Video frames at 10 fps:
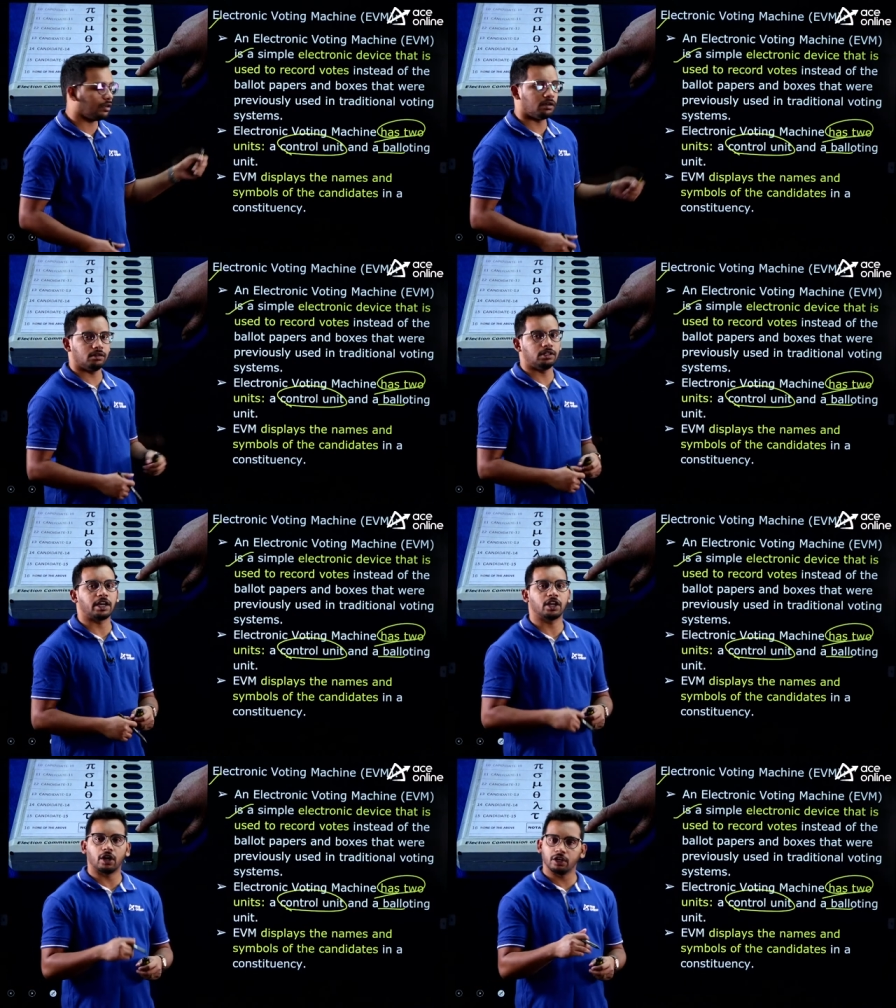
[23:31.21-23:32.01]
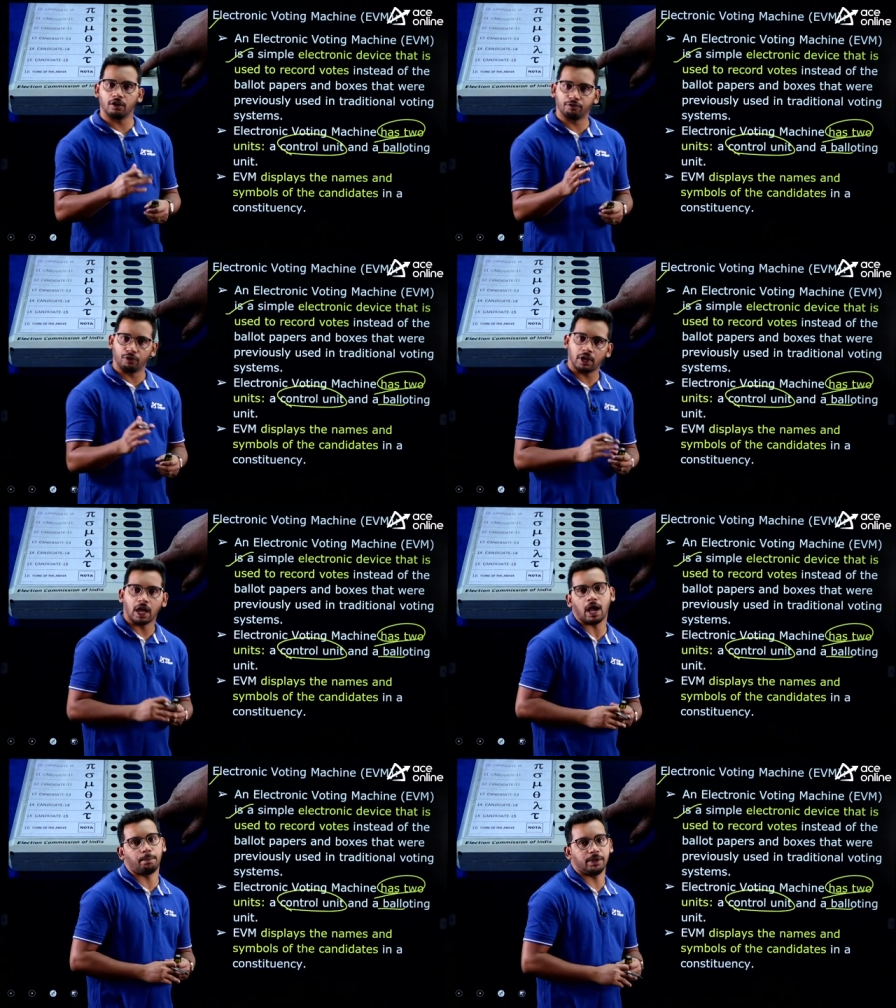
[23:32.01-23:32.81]
uh, the recording of vote
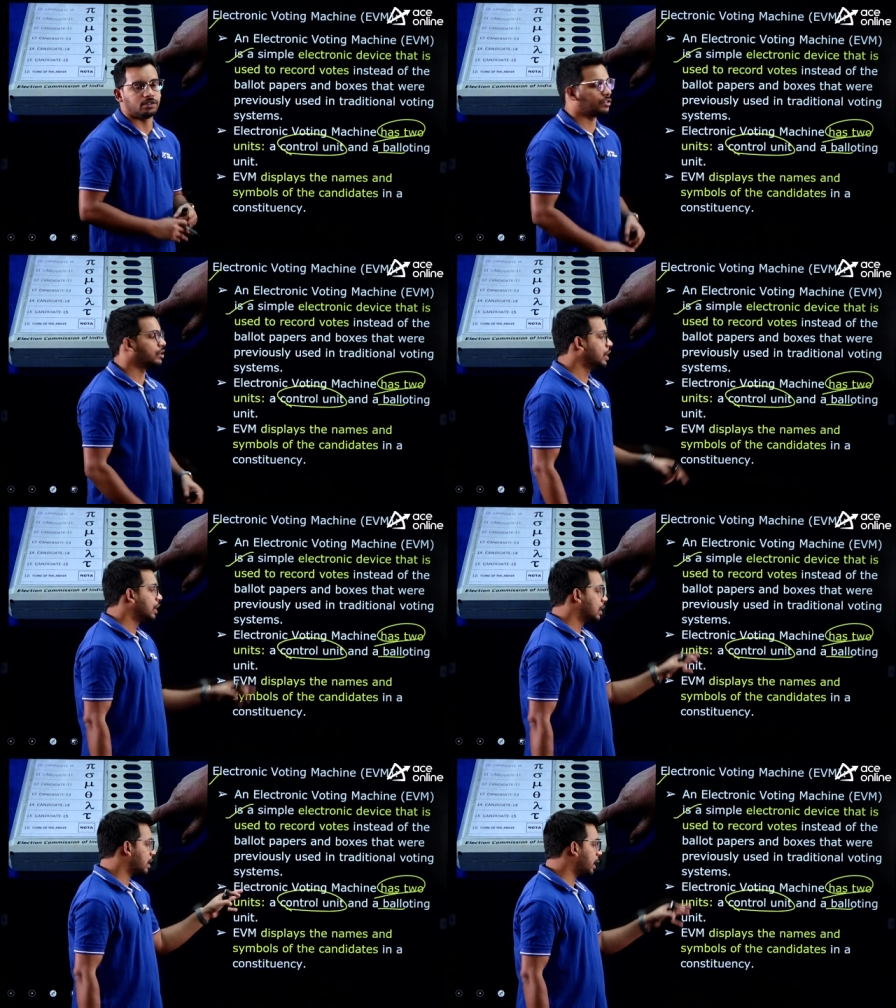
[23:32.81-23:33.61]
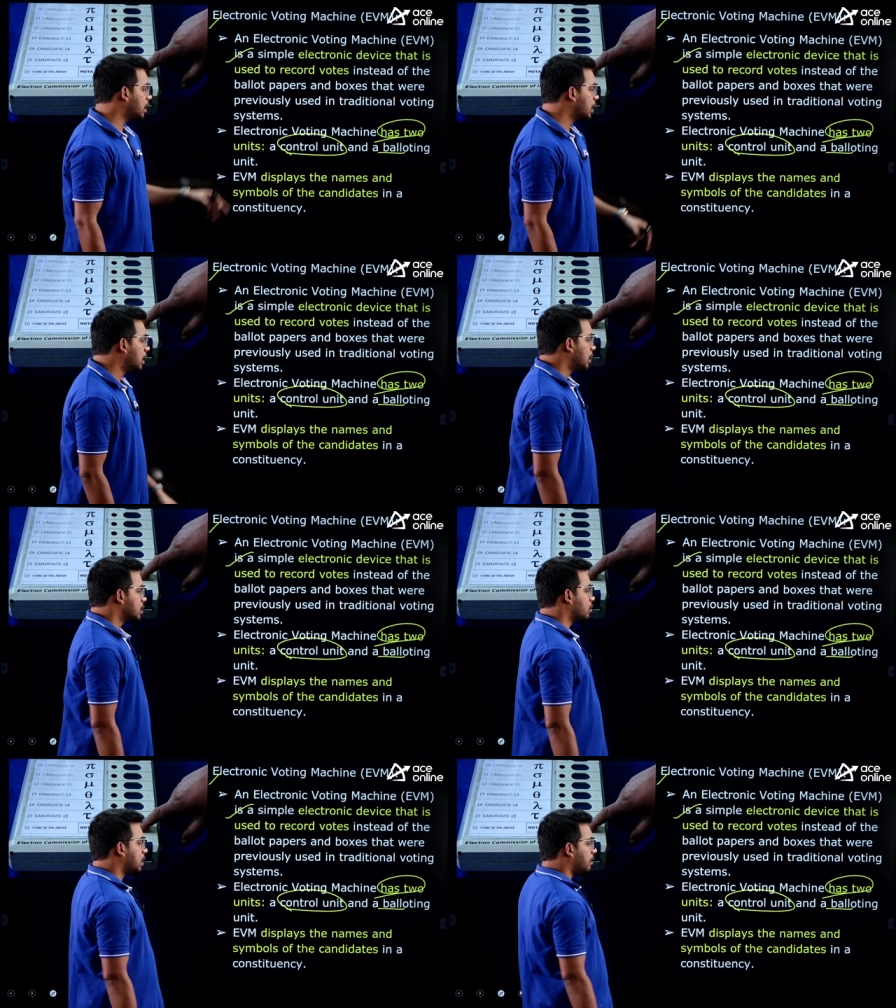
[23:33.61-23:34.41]
happens right.
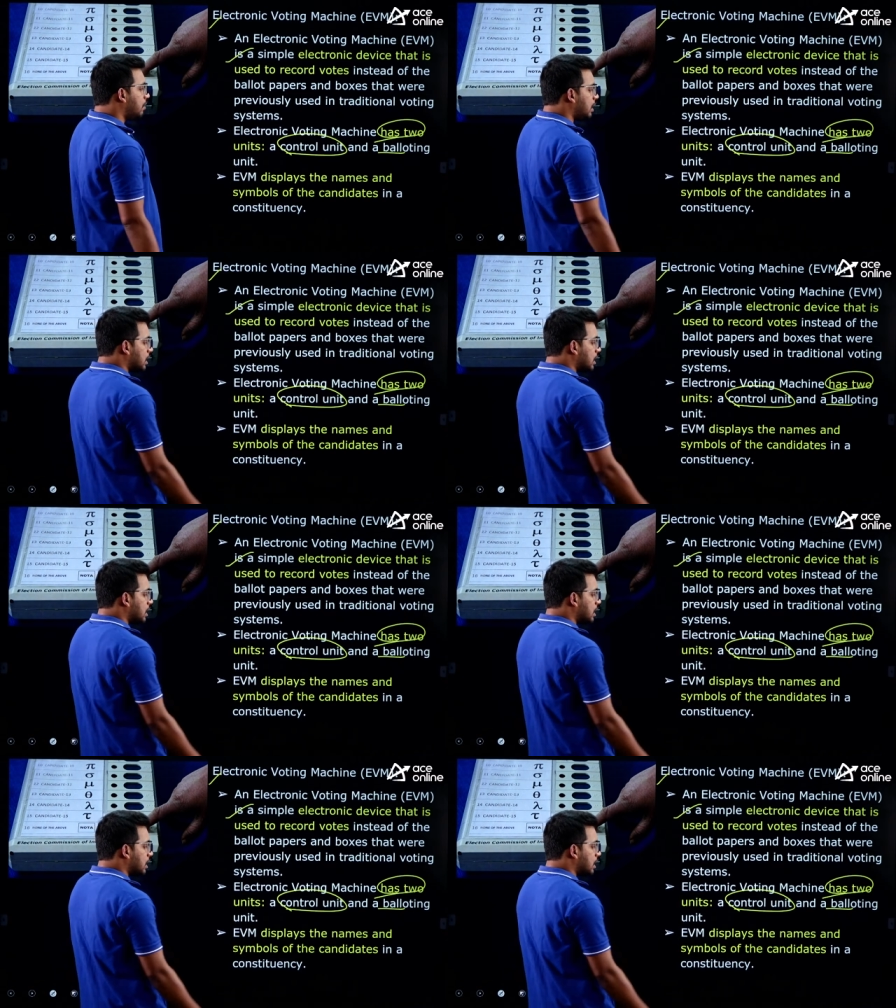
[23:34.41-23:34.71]
So, EV